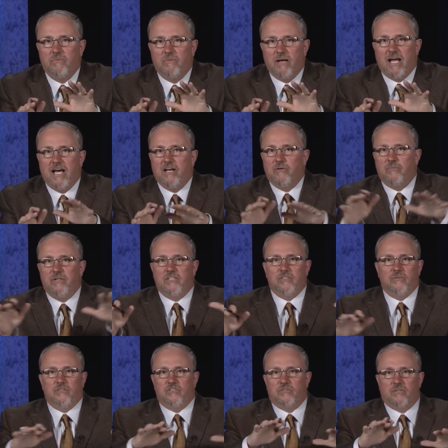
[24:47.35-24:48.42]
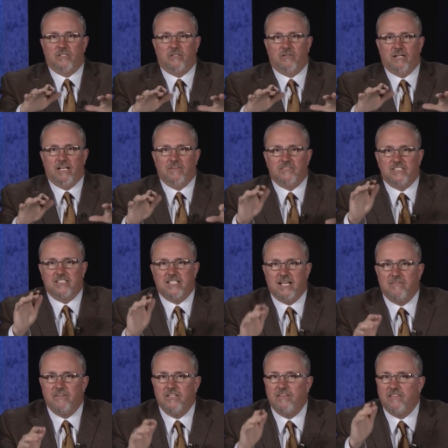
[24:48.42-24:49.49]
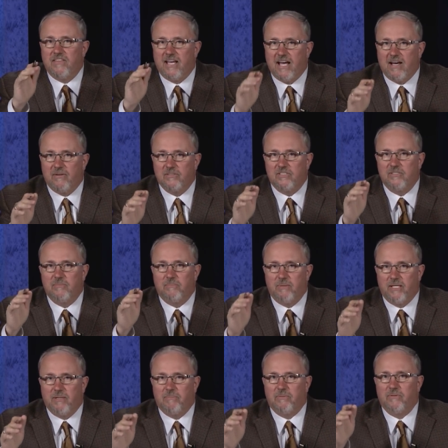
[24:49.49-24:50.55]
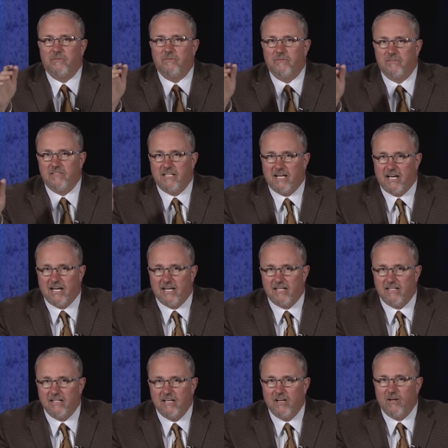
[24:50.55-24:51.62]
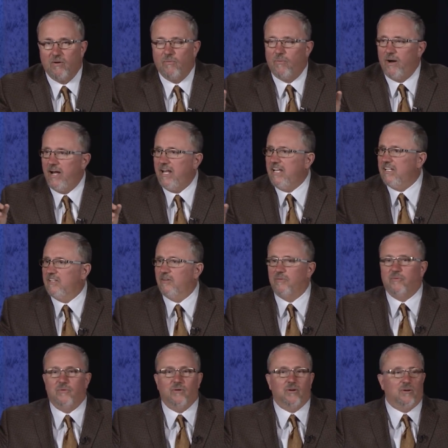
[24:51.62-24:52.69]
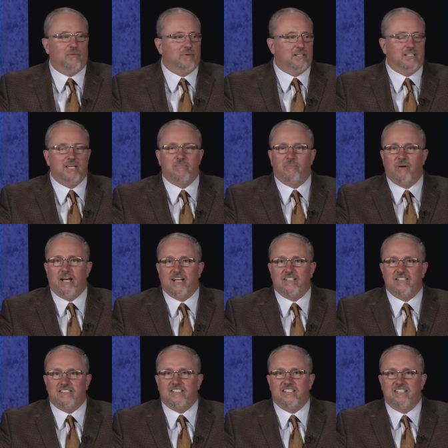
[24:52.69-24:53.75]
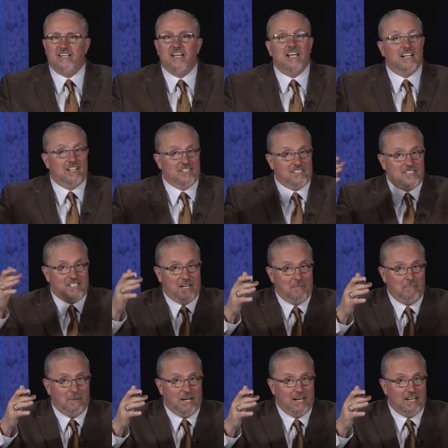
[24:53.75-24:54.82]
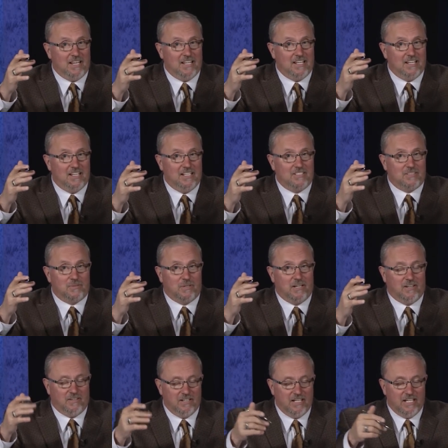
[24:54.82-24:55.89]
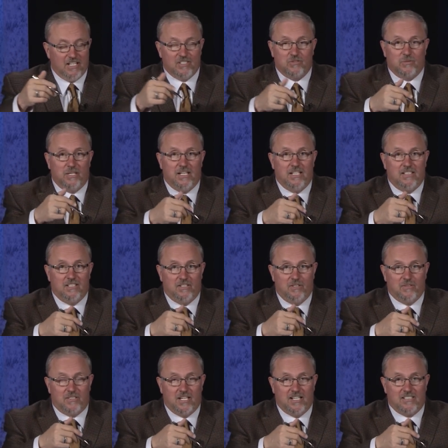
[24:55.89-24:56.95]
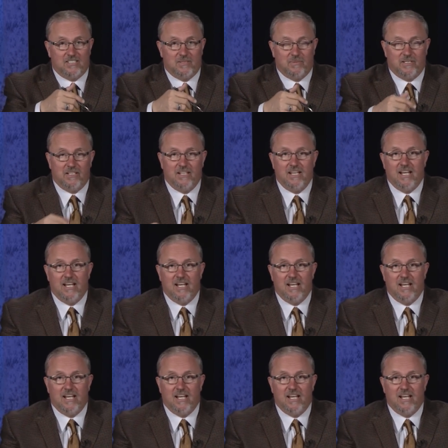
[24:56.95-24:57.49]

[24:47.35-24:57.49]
how do we do a drill if 7,000 people died? Why in the world would they practice it? Because somebody in Israel is reading the New Testament